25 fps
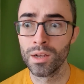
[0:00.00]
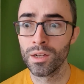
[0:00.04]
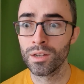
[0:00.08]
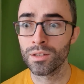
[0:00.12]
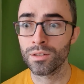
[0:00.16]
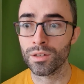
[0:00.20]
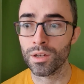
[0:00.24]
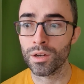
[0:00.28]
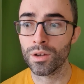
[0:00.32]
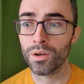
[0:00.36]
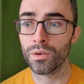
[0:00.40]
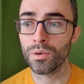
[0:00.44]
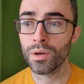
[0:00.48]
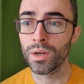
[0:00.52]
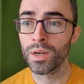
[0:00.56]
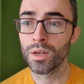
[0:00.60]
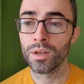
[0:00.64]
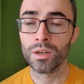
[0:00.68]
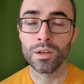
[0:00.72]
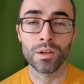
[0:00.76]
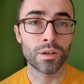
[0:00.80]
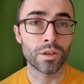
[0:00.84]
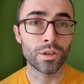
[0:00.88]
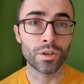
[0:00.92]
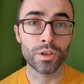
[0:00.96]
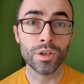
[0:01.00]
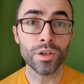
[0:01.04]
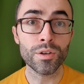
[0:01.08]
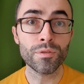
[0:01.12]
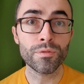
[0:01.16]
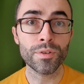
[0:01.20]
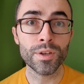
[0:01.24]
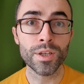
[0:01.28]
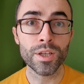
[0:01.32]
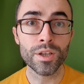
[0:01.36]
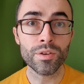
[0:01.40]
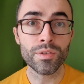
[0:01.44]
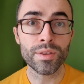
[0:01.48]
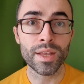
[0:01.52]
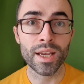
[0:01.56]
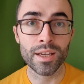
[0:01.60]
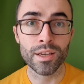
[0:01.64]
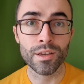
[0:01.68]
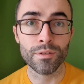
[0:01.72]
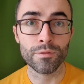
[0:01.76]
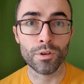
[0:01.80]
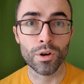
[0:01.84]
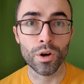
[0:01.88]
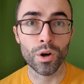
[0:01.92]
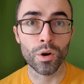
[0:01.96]
So good for you that
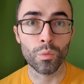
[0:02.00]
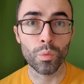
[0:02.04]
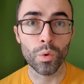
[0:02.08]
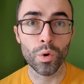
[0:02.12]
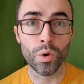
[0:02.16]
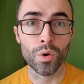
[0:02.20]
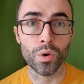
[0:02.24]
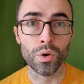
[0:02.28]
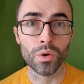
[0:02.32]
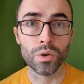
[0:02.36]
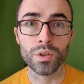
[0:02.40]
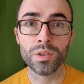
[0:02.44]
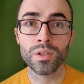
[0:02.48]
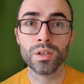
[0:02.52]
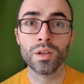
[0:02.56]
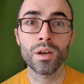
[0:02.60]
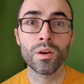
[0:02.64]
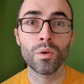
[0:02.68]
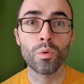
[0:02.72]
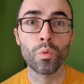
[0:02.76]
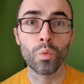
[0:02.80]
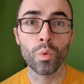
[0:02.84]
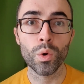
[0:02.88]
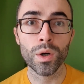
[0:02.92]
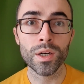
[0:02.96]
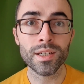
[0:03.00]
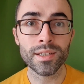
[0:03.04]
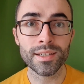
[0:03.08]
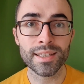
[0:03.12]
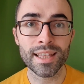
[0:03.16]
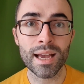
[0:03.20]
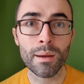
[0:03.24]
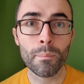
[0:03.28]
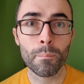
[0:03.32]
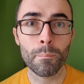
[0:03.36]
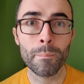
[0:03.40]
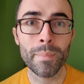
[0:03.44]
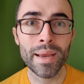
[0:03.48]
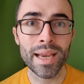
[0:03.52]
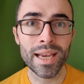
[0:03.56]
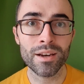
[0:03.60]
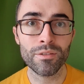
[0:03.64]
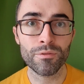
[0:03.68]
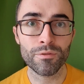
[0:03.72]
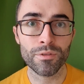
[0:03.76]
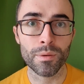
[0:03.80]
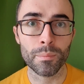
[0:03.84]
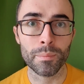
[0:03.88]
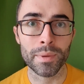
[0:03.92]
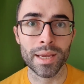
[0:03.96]
you've got awards. What does that mean
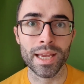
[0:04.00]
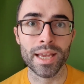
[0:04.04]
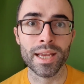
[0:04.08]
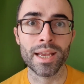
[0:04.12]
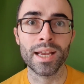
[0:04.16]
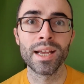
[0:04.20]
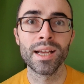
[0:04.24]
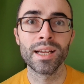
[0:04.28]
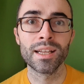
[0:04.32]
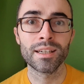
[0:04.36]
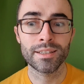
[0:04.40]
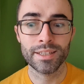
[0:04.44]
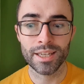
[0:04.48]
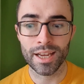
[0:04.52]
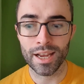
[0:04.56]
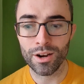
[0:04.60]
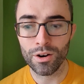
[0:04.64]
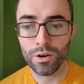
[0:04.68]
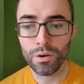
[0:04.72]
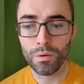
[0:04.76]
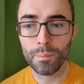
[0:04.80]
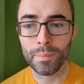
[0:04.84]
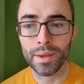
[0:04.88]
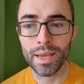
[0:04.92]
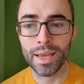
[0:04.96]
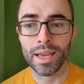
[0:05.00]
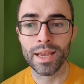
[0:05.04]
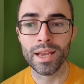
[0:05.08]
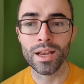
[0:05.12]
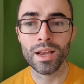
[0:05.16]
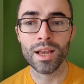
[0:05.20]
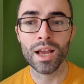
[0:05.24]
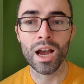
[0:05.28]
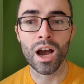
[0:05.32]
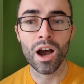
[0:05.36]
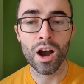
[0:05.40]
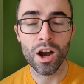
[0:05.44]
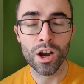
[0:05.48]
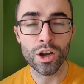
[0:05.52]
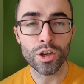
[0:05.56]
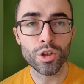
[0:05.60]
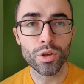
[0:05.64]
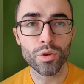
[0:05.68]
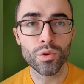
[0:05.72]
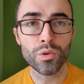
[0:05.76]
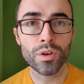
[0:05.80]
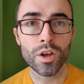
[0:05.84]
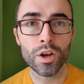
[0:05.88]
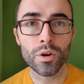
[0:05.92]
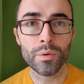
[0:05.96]
for me? Tell me, are
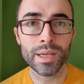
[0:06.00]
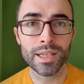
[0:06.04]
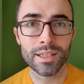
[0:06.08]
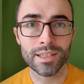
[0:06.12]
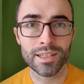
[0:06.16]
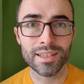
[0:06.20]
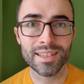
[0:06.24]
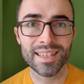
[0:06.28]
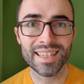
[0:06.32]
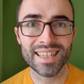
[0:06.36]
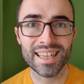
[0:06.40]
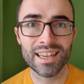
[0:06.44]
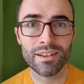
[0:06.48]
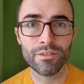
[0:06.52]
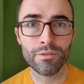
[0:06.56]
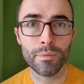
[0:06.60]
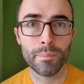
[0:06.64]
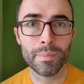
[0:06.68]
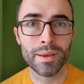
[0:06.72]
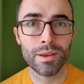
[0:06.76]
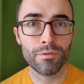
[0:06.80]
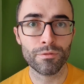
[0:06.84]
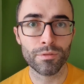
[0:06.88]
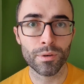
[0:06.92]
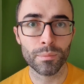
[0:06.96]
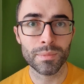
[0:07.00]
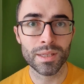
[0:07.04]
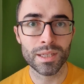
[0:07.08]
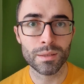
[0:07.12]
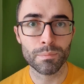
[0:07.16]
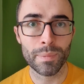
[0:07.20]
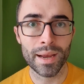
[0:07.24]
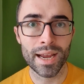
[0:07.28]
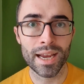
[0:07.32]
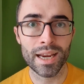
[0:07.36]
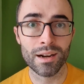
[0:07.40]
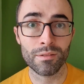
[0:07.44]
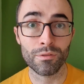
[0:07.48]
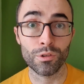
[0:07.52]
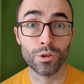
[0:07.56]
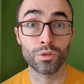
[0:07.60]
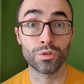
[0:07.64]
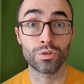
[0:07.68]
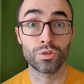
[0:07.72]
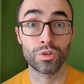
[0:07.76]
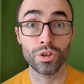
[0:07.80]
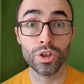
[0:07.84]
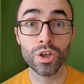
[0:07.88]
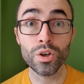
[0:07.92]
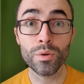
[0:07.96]
you going to deliver me from this pain I've
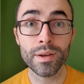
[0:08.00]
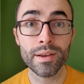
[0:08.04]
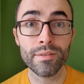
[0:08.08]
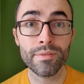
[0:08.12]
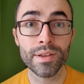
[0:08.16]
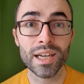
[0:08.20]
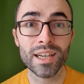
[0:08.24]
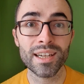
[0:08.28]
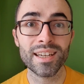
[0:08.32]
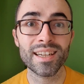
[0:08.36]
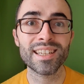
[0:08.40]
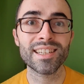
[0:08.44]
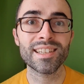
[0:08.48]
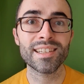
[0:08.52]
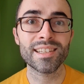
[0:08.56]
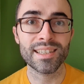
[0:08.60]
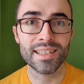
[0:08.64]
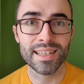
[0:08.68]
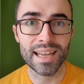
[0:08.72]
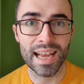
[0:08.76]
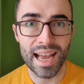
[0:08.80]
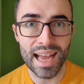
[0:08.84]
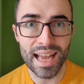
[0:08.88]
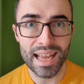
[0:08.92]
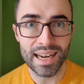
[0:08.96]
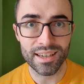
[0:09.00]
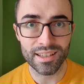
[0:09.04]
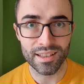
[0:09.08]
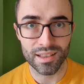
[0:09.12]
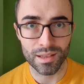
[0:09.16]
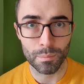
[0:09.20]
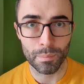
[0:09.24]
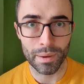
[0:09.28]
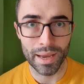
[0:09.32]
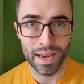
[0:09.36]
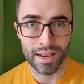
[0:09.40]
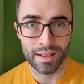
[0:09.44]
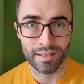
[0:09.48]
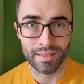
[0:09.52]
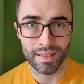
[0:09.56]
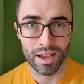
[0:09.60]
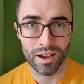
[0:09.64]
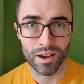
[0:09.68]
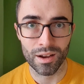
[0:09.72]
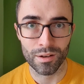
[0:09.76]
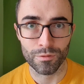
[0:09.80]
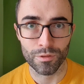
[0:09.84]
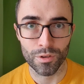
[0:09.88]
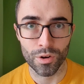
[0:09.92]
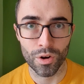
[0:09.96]
got? Do you even understand the pain that
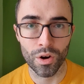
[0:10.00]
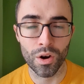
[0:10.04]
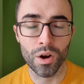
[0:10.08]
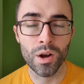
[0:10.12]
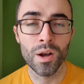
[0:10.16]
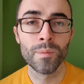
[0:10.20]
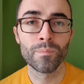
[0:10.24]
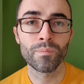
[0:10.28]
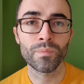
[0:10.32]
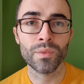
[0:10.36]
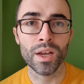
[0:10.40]
I've got?